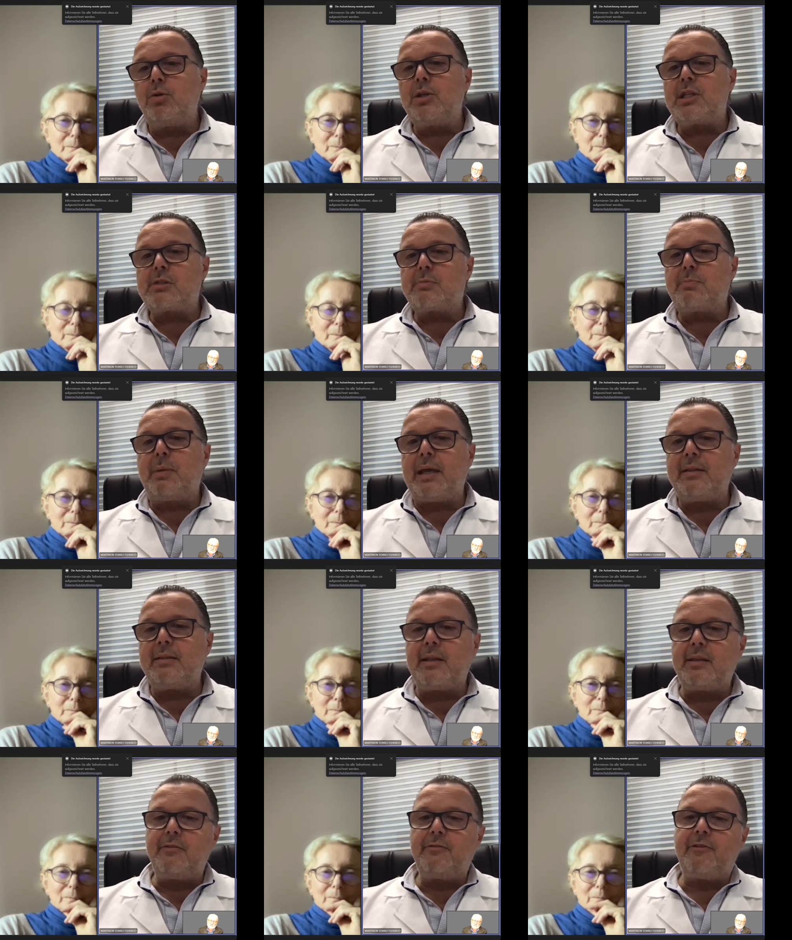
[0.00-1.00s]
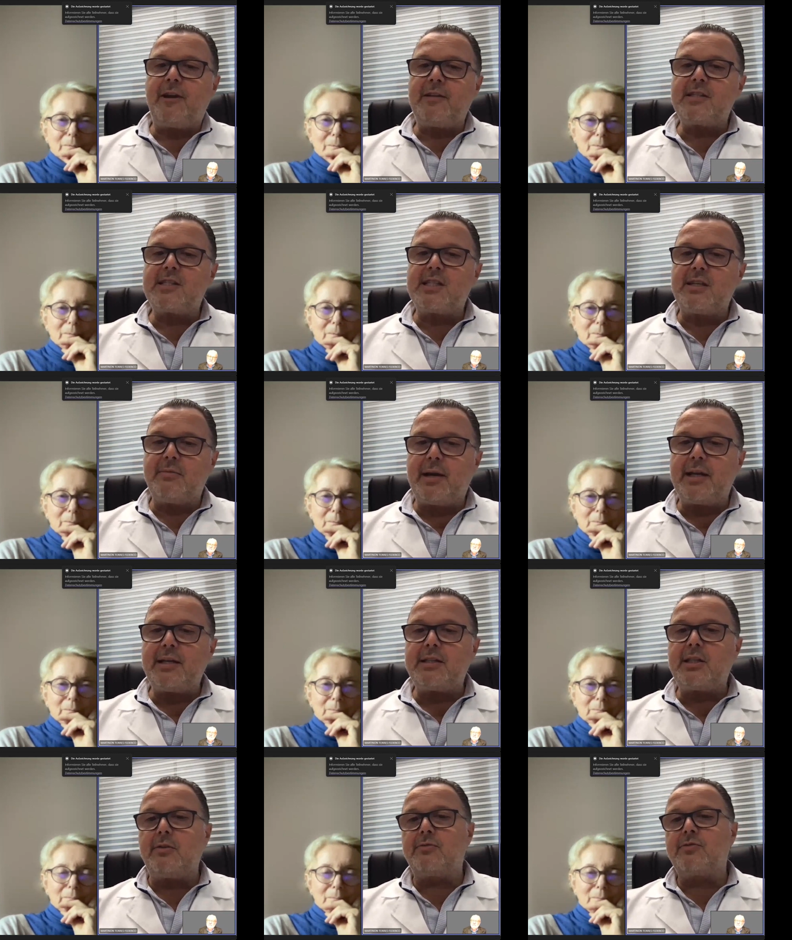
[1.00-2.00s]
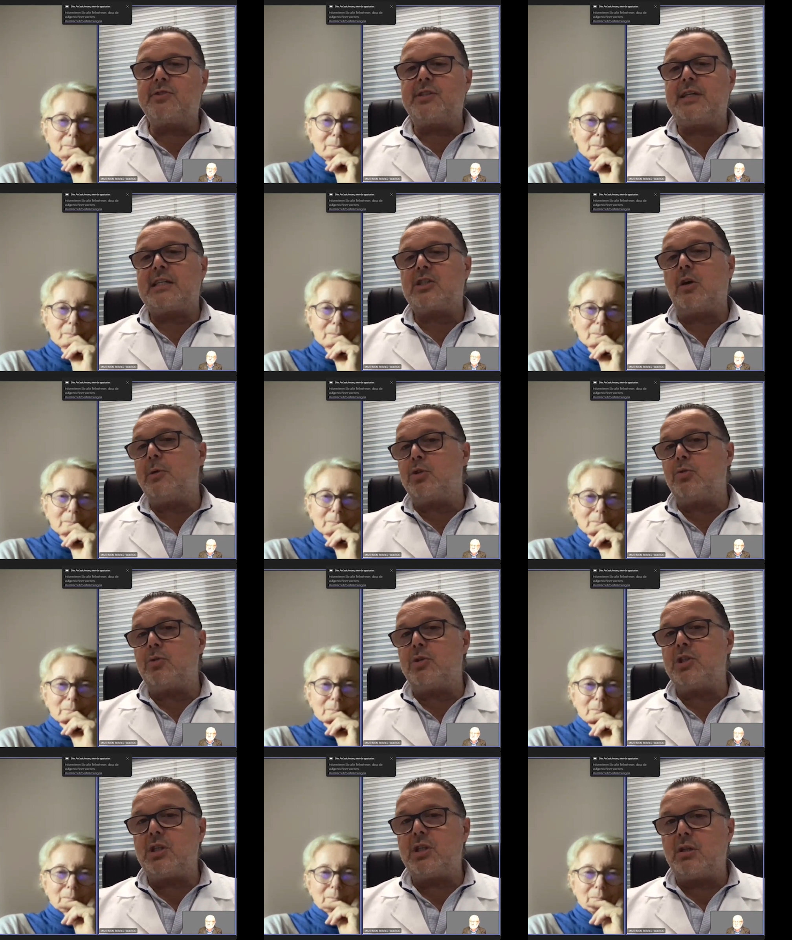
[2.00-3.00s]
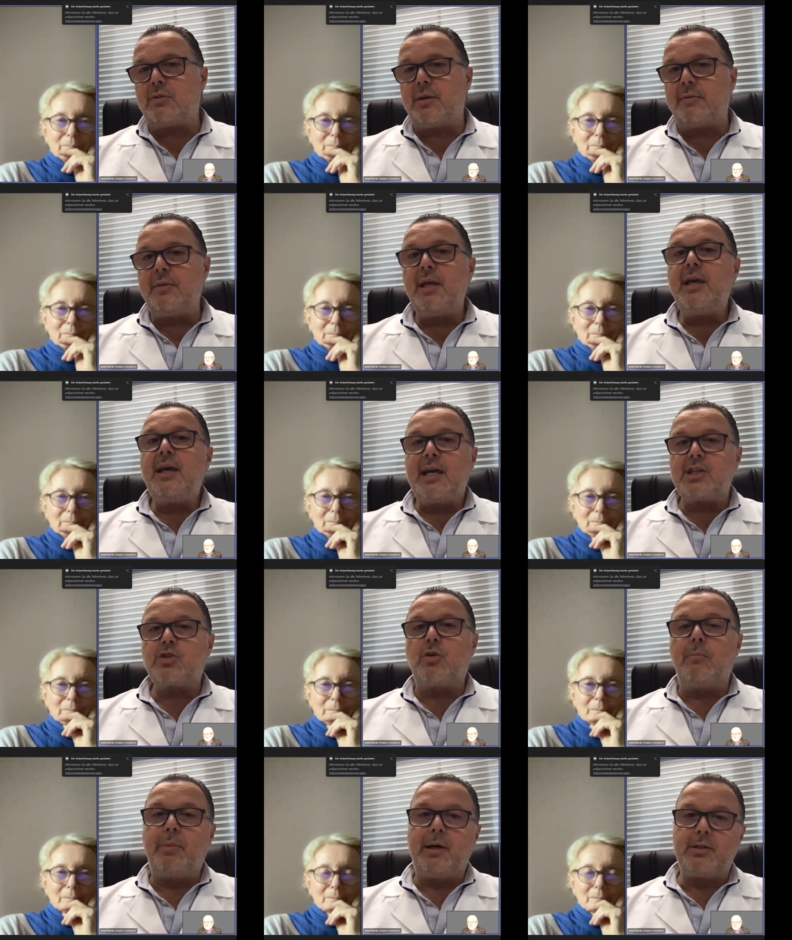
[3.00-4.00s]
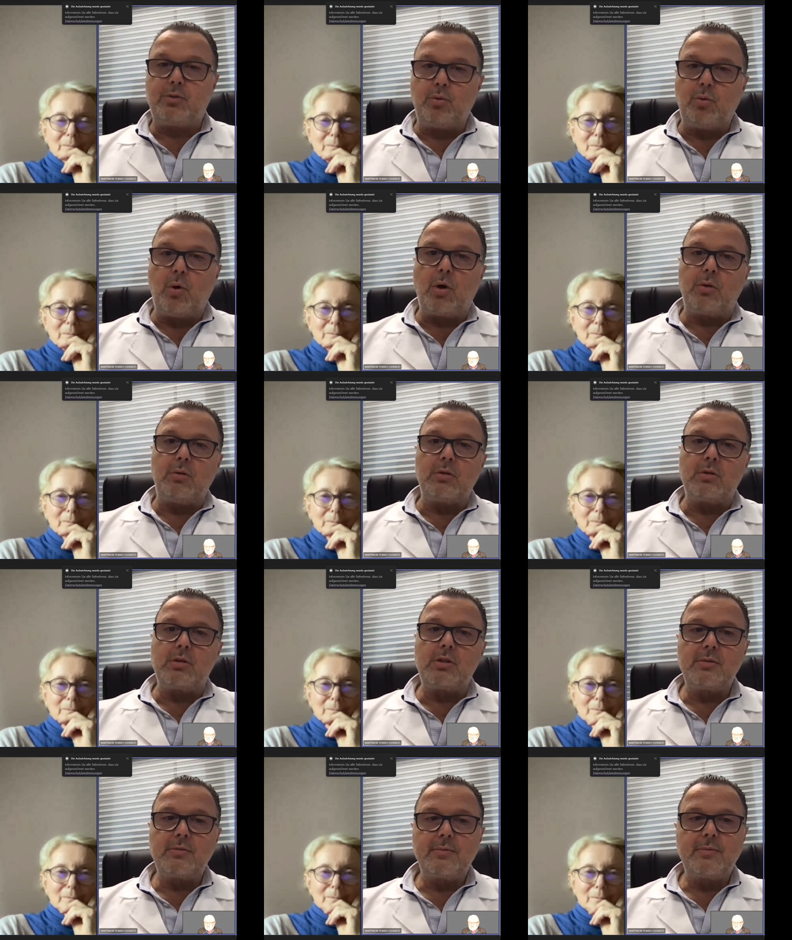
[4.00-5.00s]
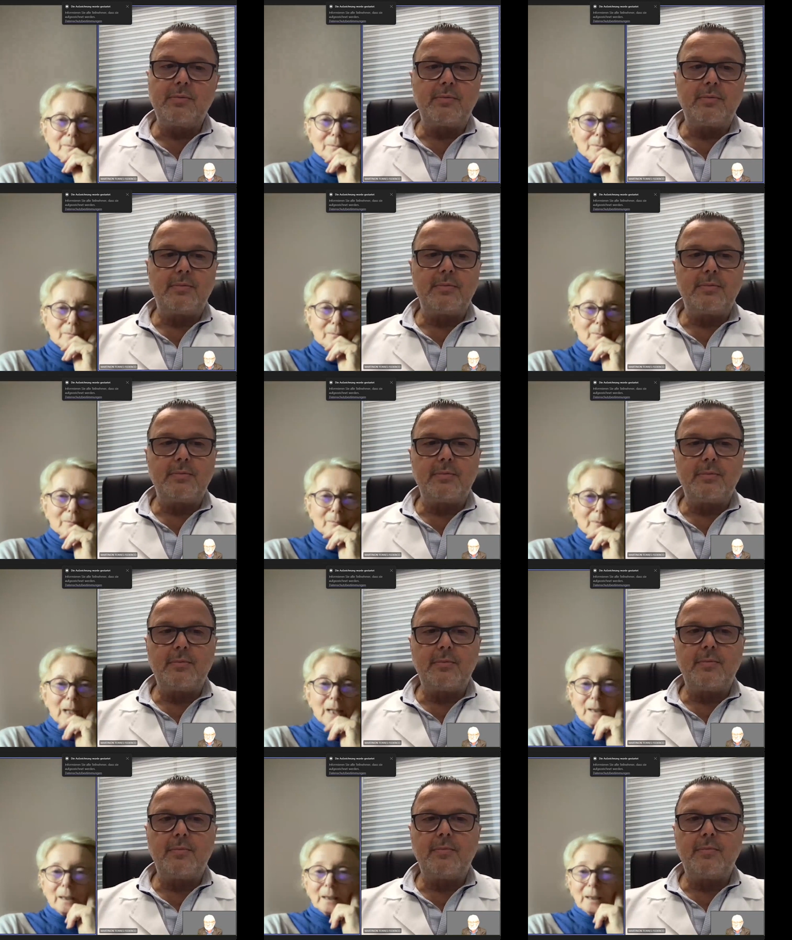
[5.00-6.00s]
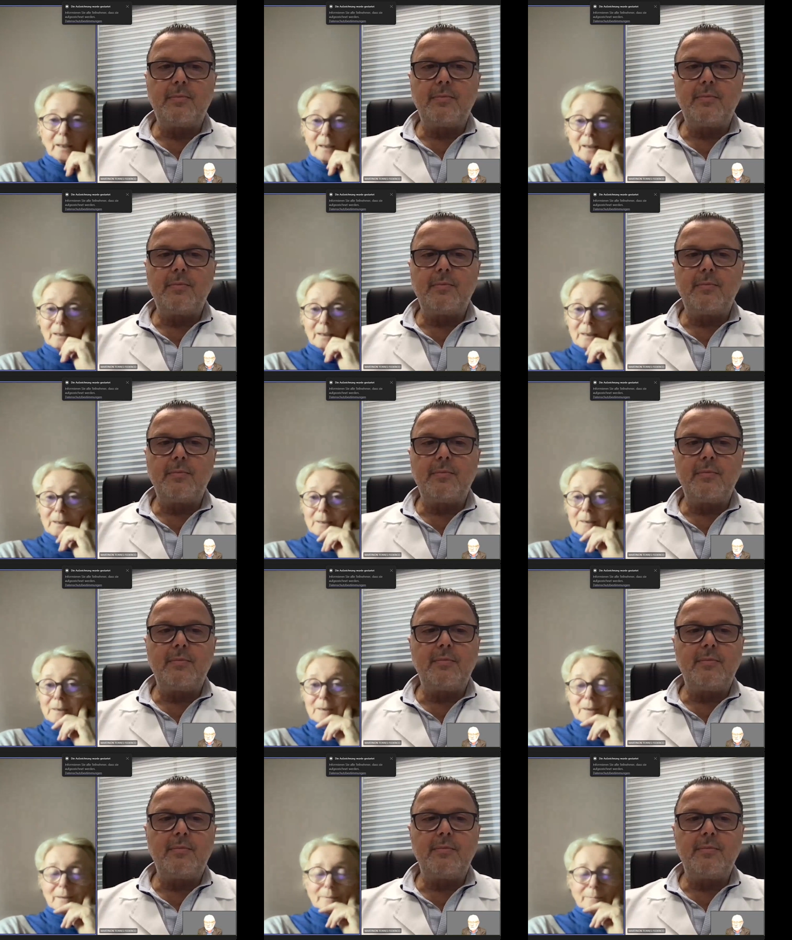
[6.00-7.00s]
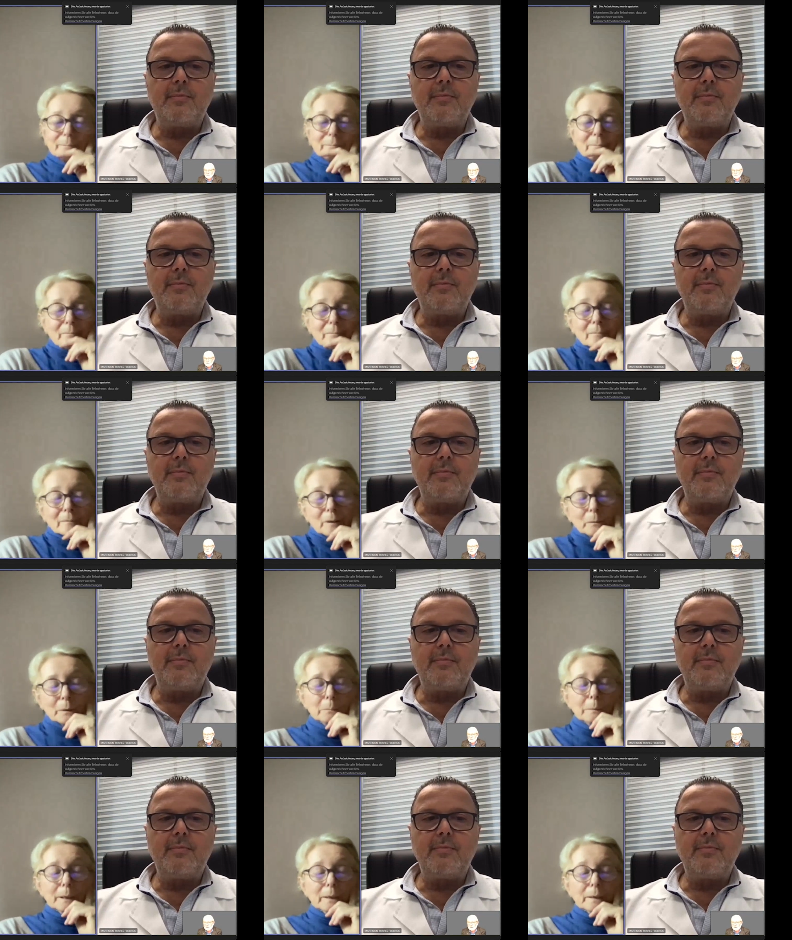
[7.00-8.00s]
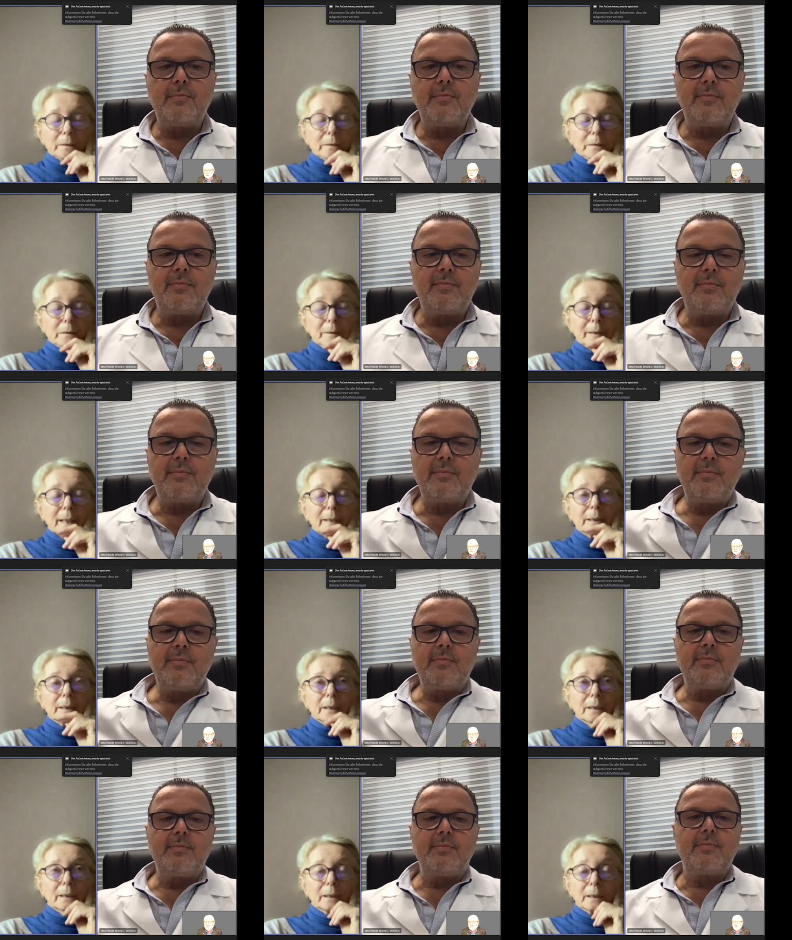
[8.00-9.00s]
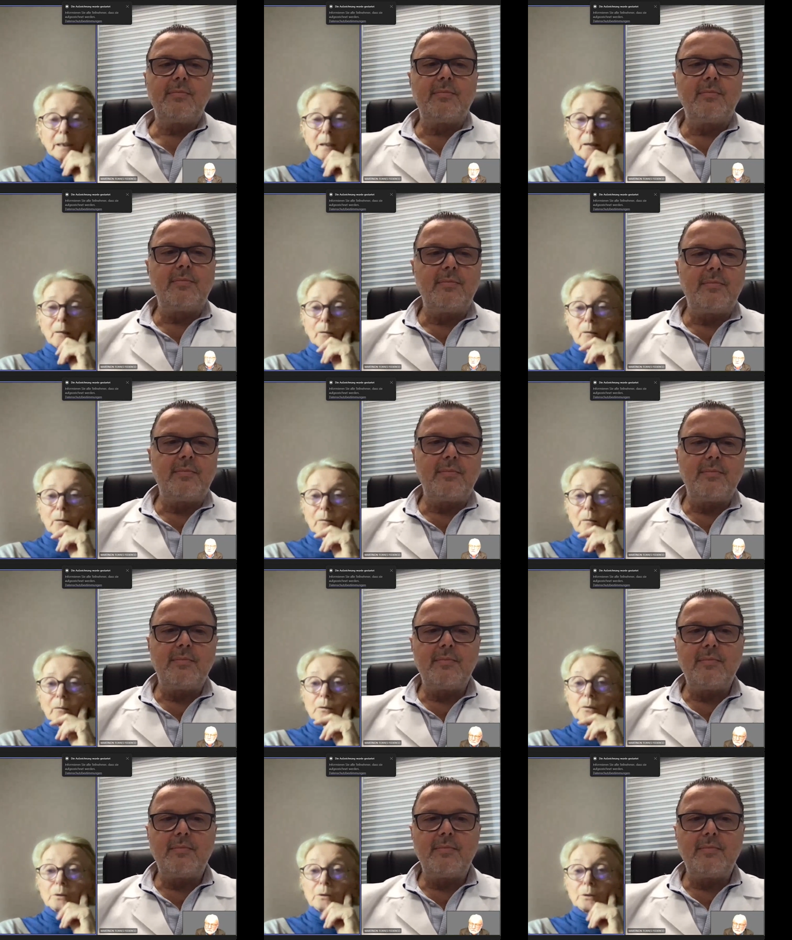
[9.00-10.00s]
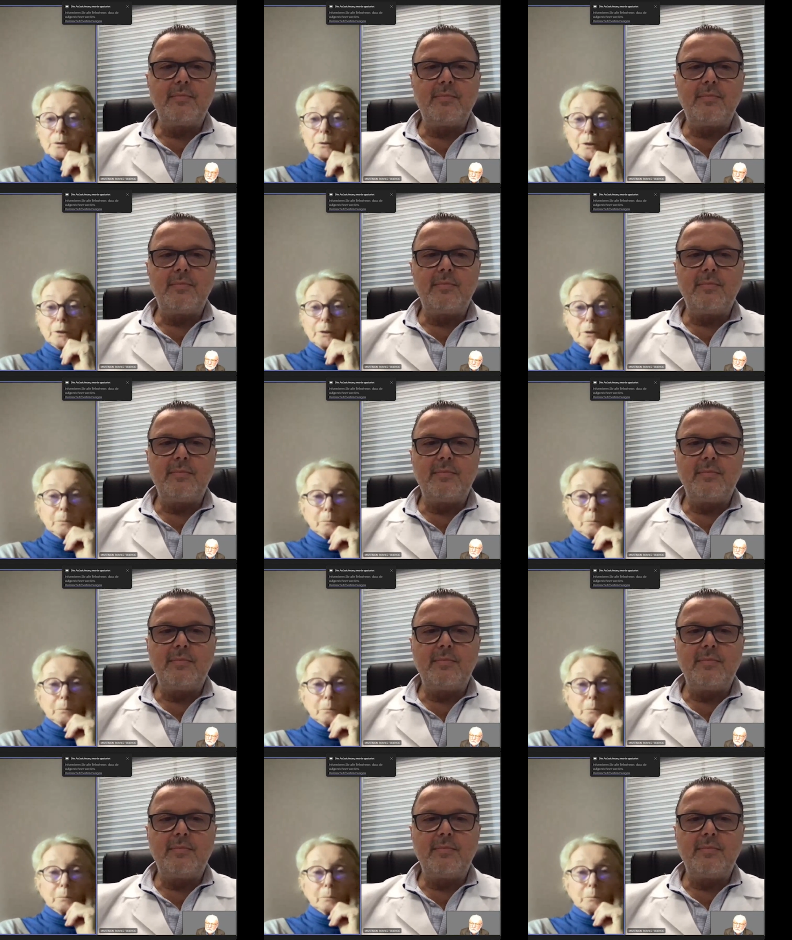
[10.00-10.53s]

Speaker 1: explain the different severity of SARS-CoV-2 in children as compared to adults.
Speaker 2: And last, mm, what about any long-term